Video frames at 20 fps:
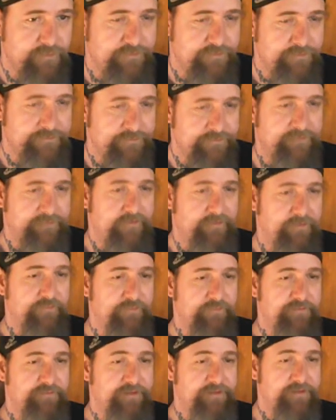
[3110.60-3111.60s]
So that
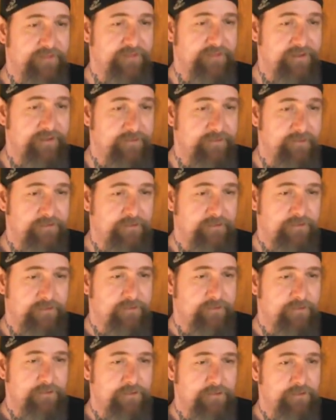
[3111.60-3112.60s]
tells me that
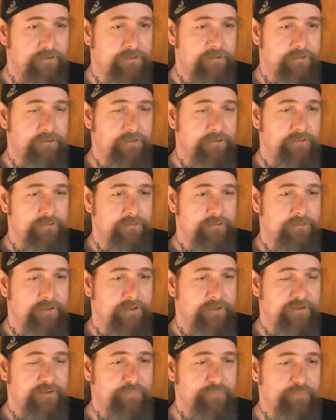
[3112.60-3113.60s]

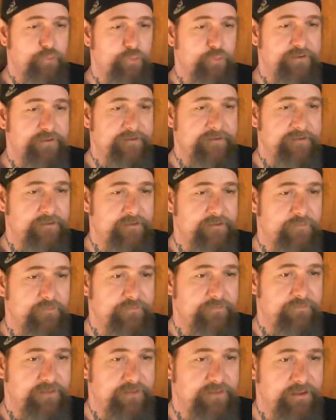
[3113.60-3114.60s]
Cosmos ain't done
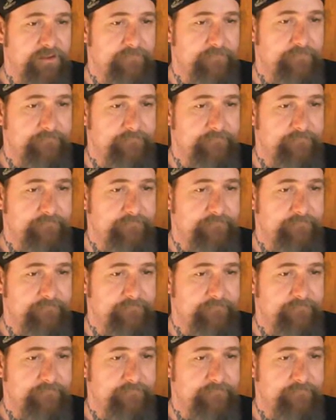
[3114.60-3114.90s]
with me yet.